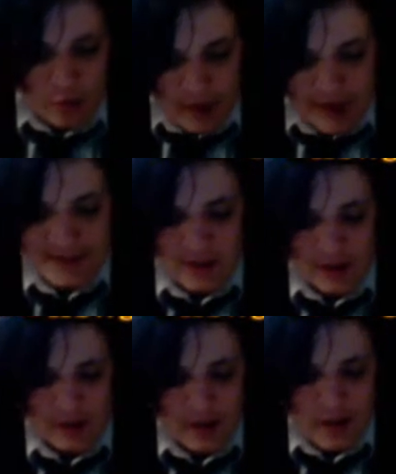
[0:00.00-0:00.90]

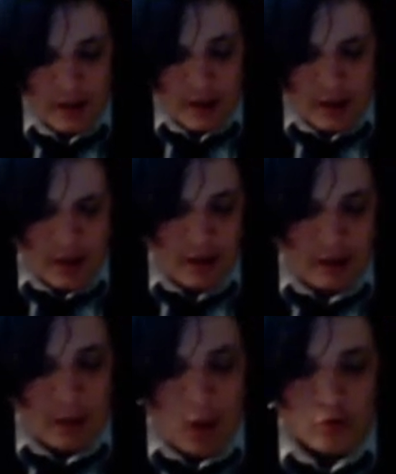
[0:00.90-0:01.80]
Wrestling,
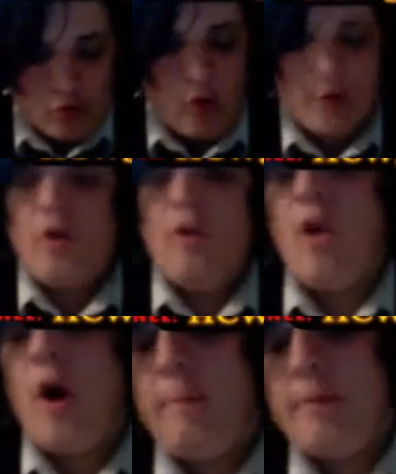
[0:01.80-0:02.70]
a
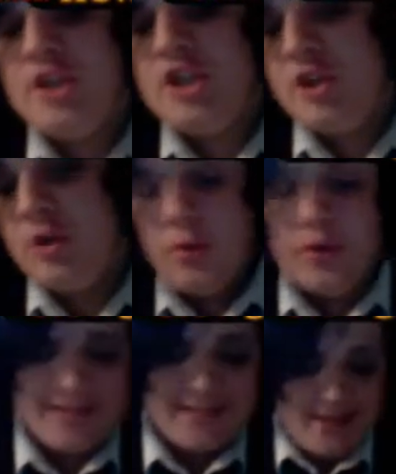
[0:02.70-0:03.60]
royal
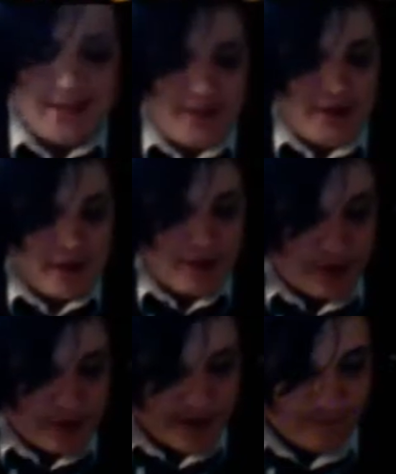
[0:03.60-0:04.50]
opportunity.
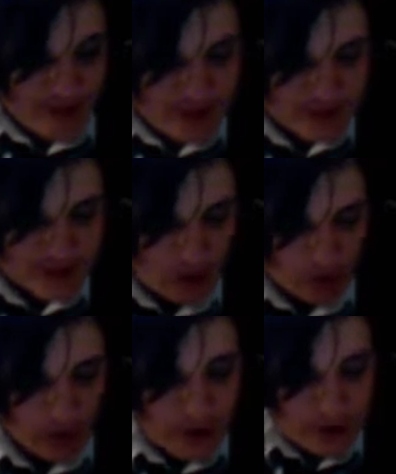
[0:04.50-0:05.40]
This event is
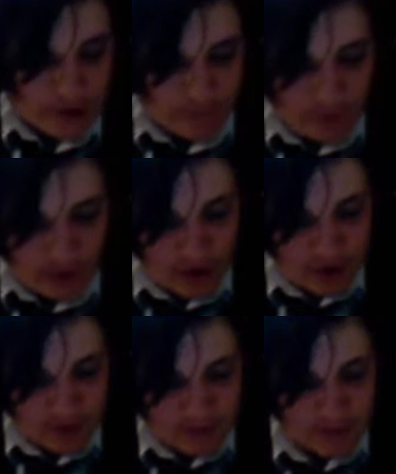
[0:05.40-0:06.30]
called. The
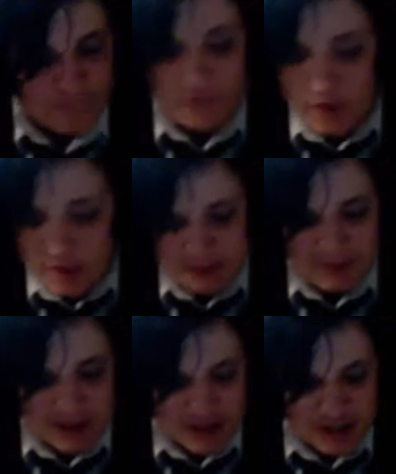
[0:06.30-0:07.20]
first
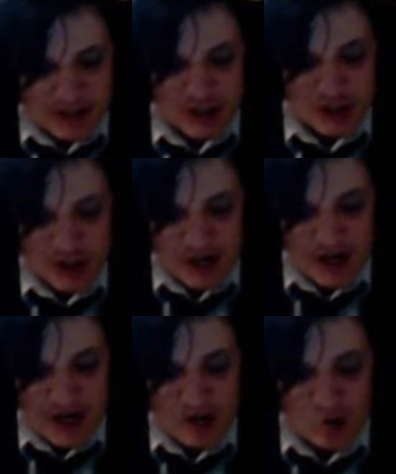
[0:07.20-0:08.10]
match is
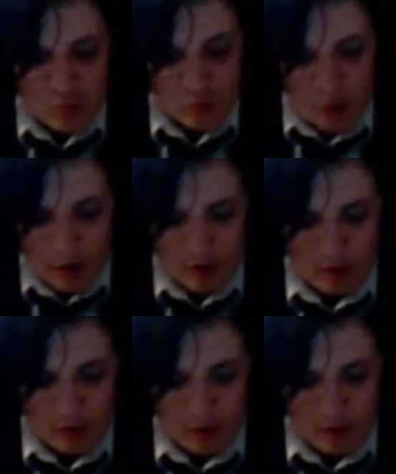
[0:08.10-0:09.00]
Shane
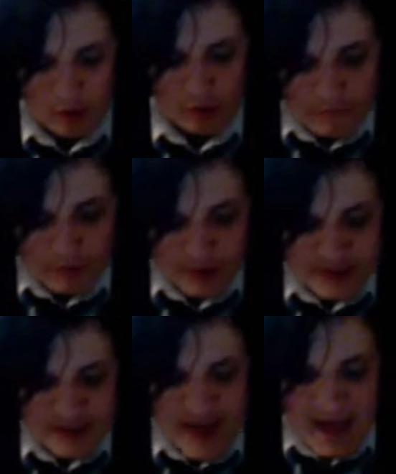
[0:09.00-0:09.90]
Royal
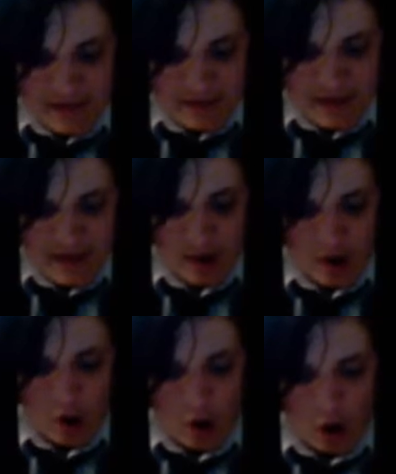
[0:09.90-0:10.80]
versus Evan
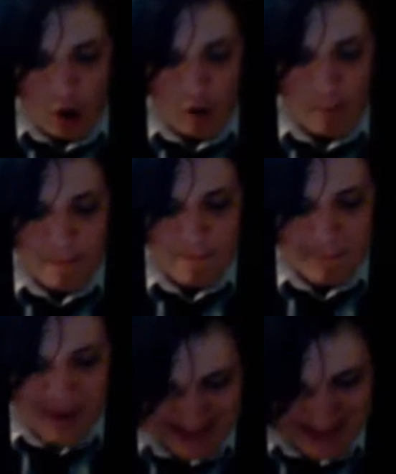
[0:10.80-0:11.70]

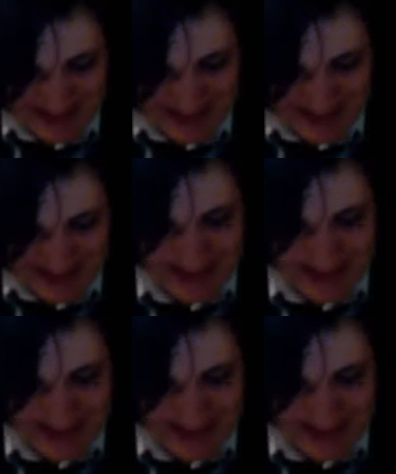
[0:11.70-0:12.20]
Almighty.